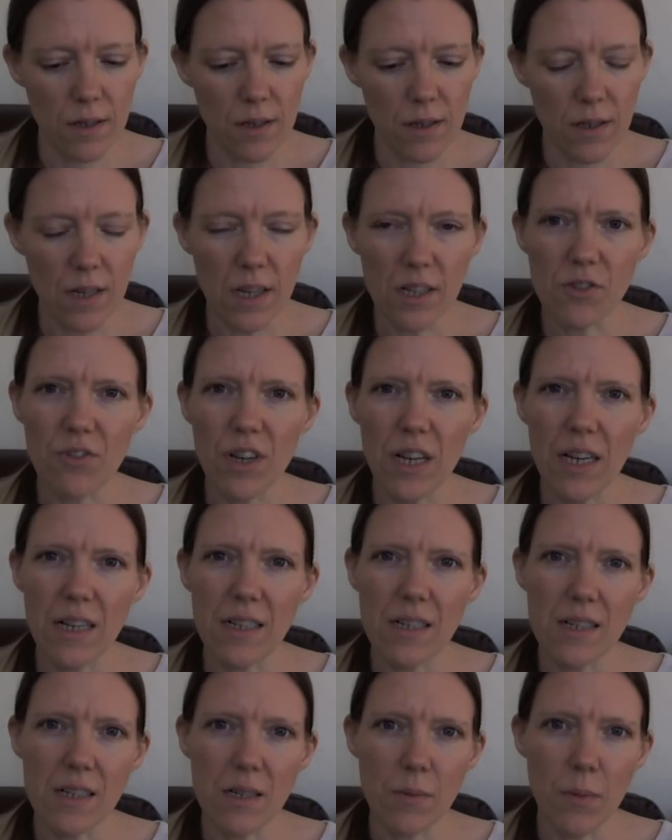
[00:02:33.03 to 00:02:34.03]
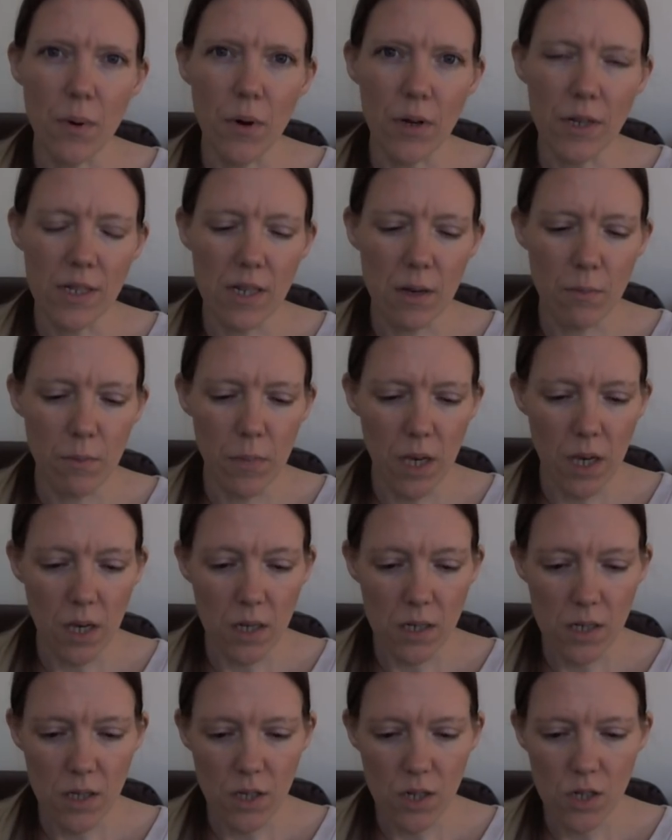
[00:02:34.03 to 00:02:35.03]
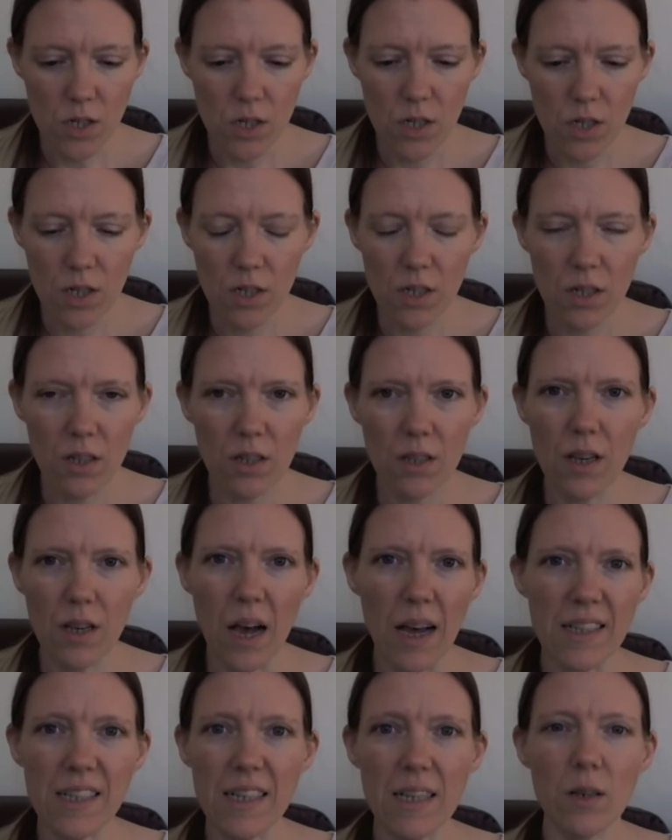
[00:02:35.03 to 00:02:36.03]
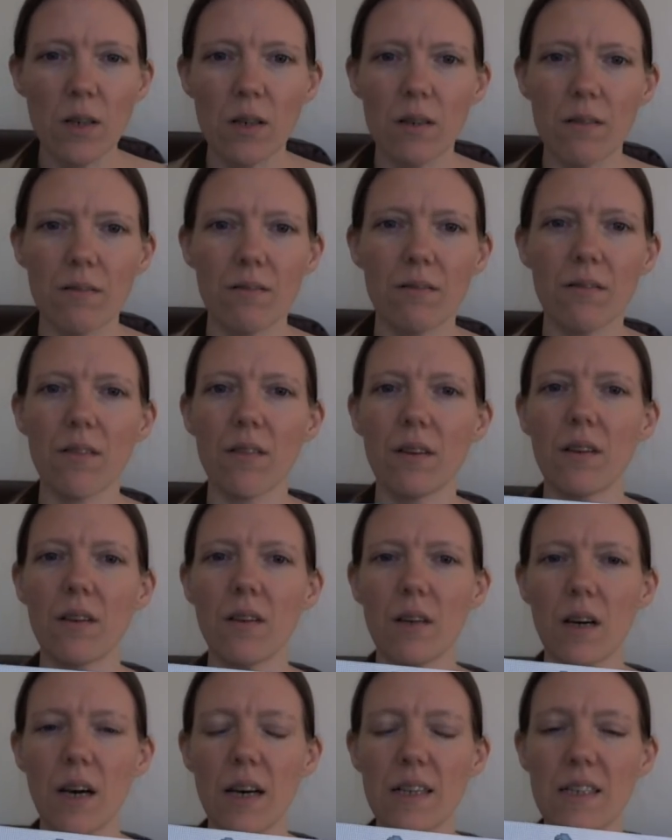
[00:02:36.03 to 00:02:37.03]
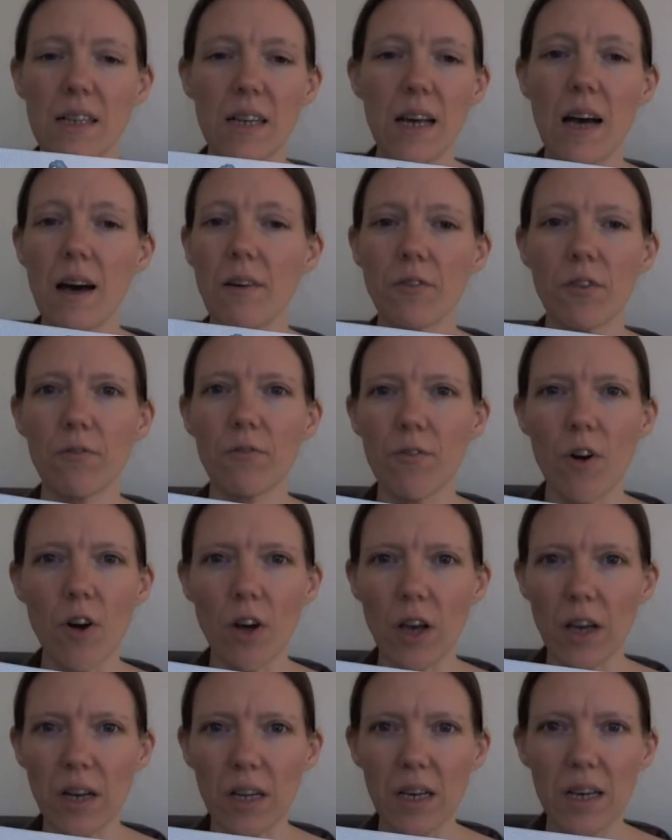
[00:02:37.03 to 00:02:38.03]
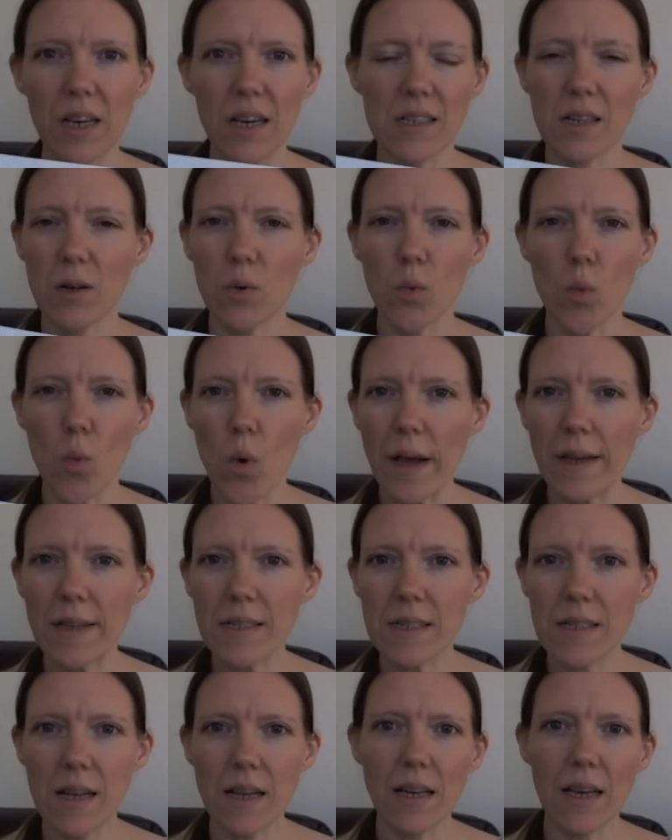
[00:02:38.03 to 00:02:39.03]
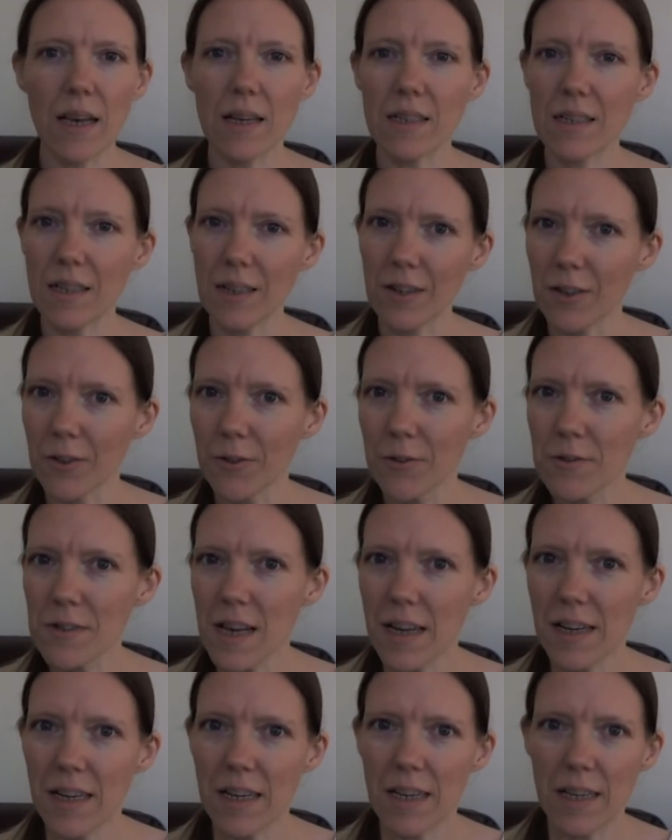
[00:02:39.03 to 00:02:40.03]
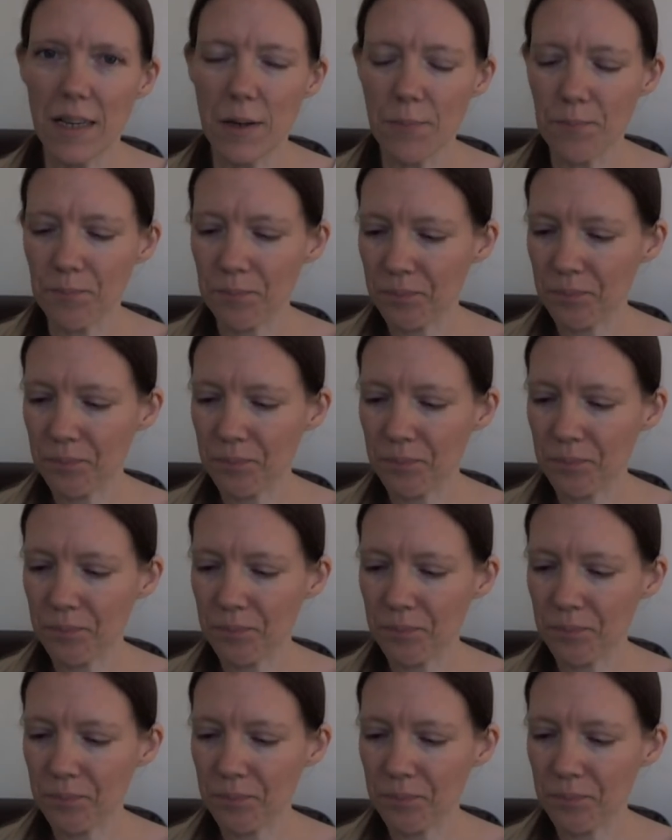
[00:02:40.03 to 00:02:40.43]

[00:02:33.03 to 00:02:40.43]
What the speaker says: that's really disappointing because I didn't have to frog any, I didn't waste any, I didn't lose any.